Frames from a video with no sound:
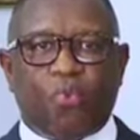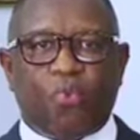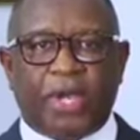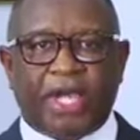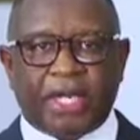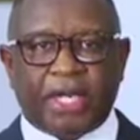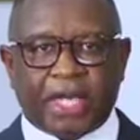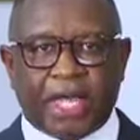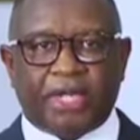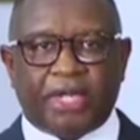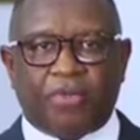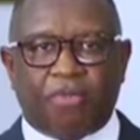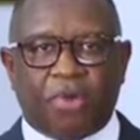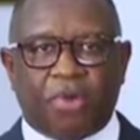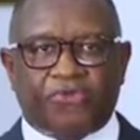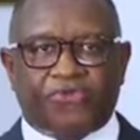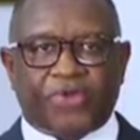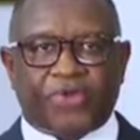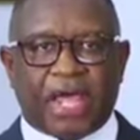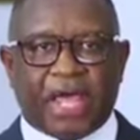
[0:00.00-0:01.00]
will and
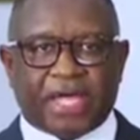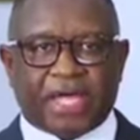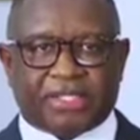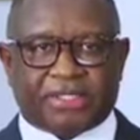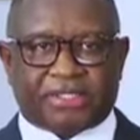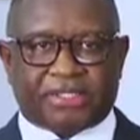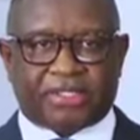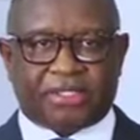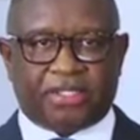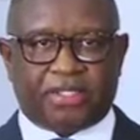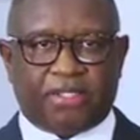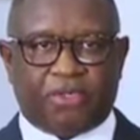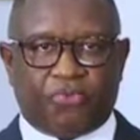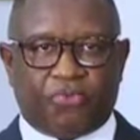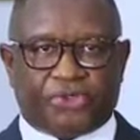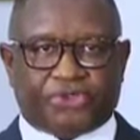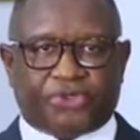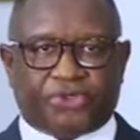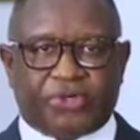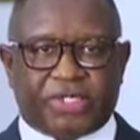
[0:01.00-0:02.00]
must act
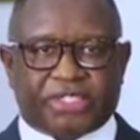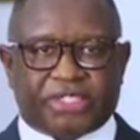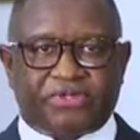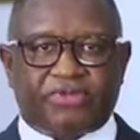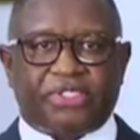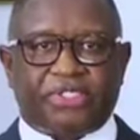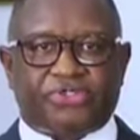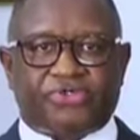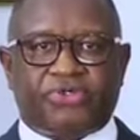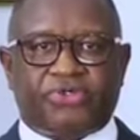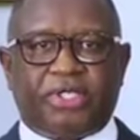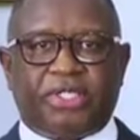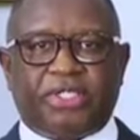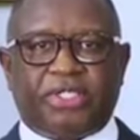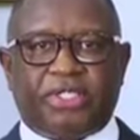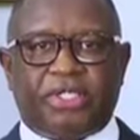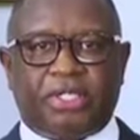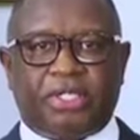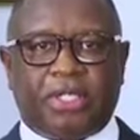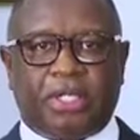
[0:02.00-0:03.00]
with great
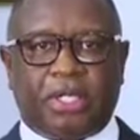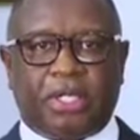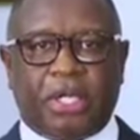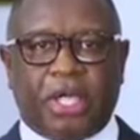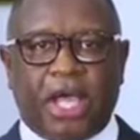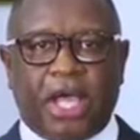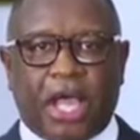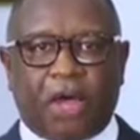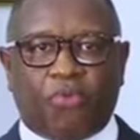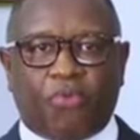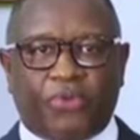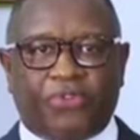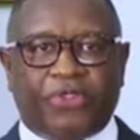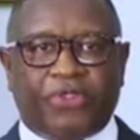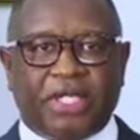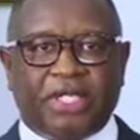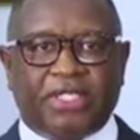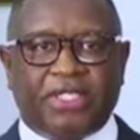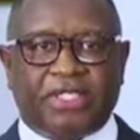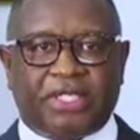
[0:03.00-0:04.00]
restraint and
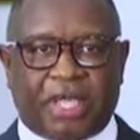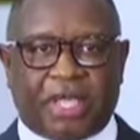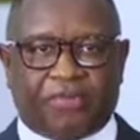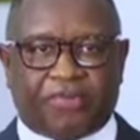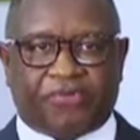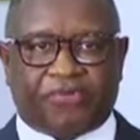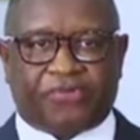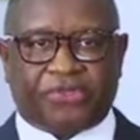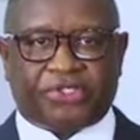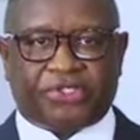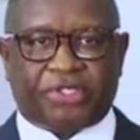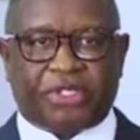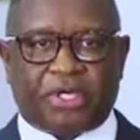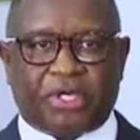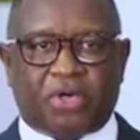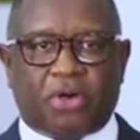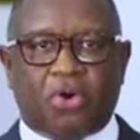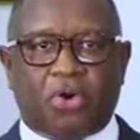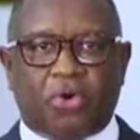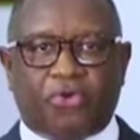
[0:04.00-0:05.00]
within their
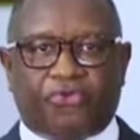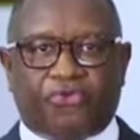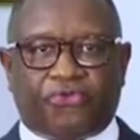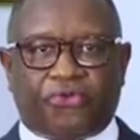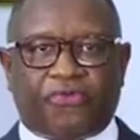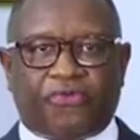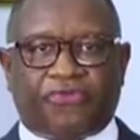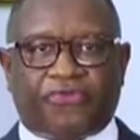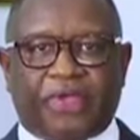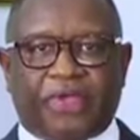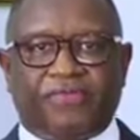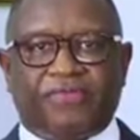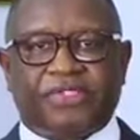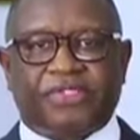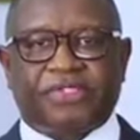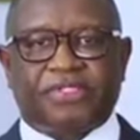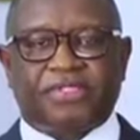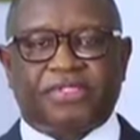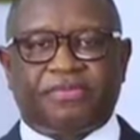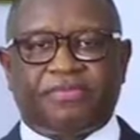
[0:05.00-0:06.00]
professional codes of
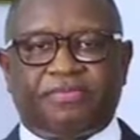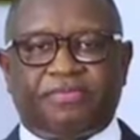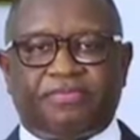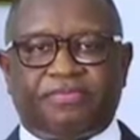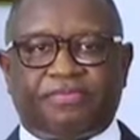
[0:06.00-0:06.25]
service.